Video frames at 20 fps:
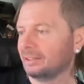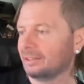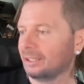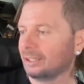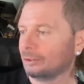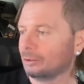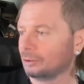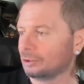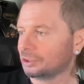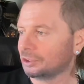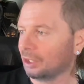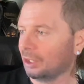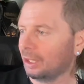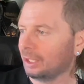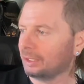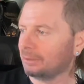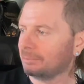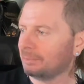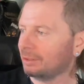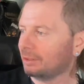there called
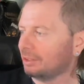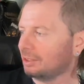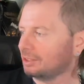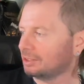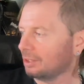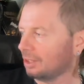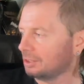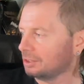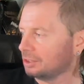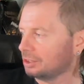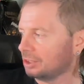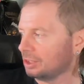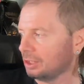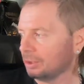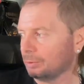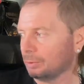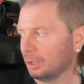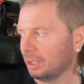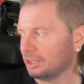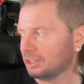Titan, but these guys
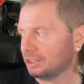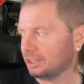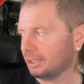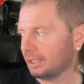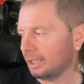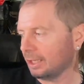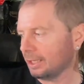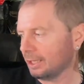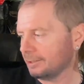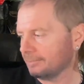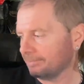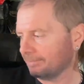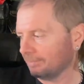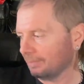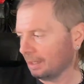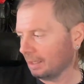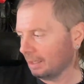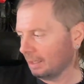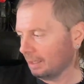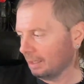T-Y-T-A-N.
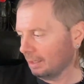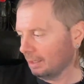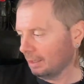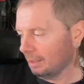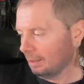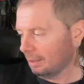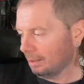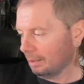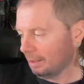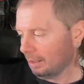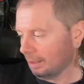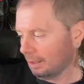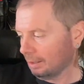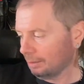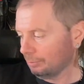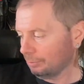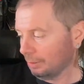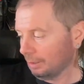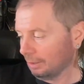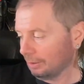And
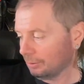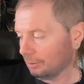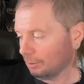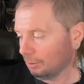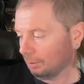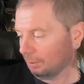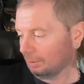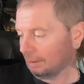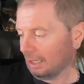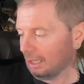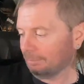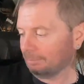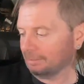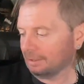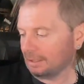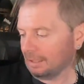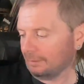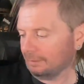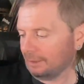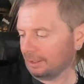really cool album
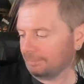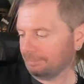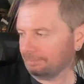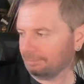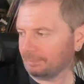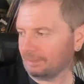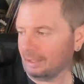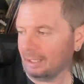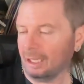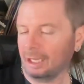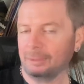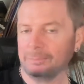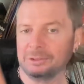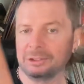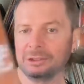cover. The album's